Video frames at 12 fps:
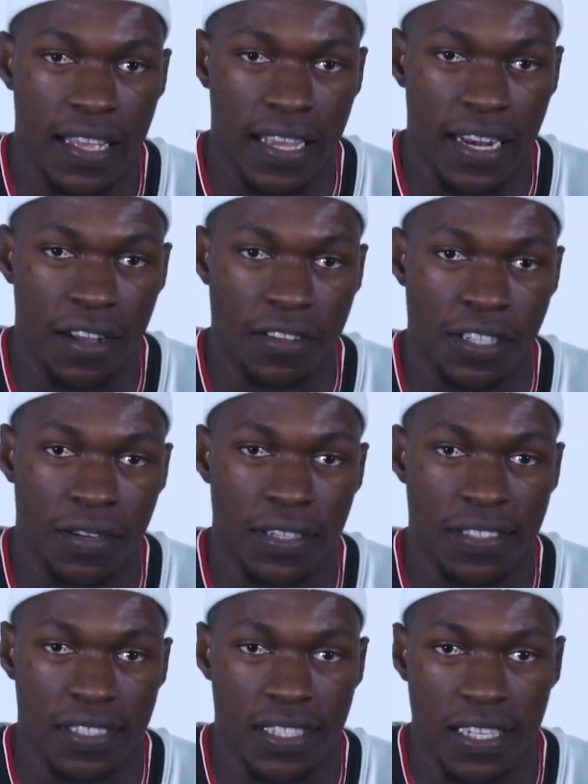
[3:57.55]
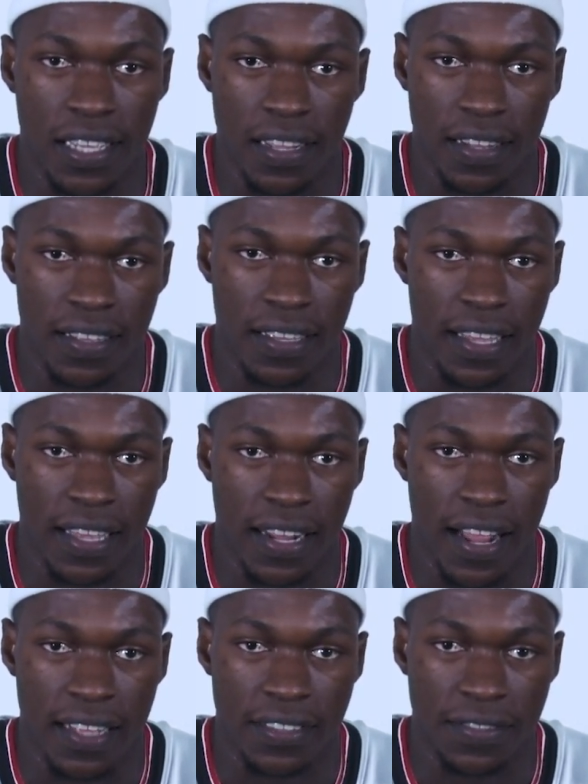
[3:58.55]
and I was always good.
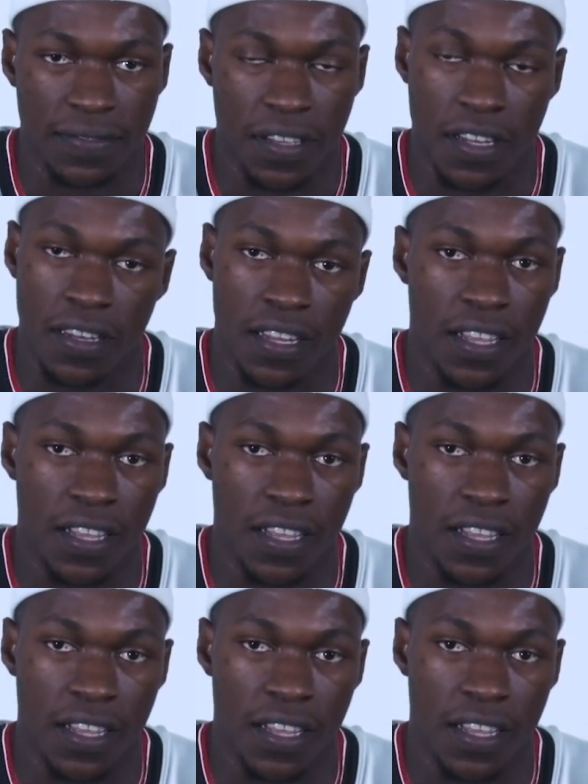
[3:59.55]
I just fell in